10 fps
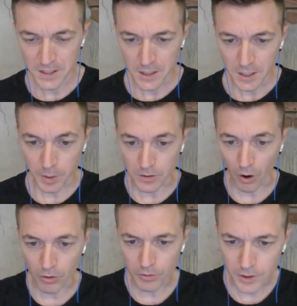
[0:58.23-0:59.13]
But
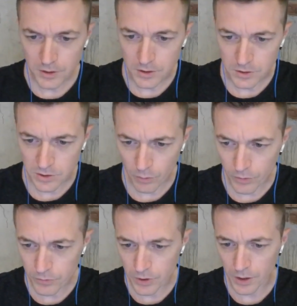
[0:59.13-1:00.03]
already, several of
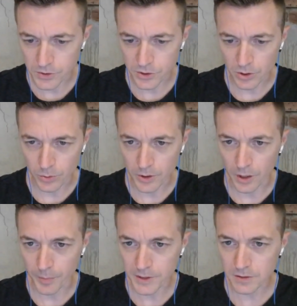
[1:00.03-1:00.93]
you guys are showing up.
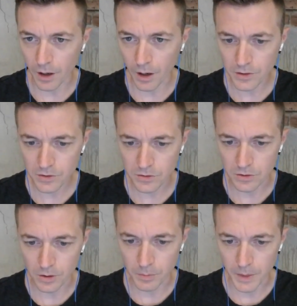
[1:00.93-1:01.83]
That's awesome.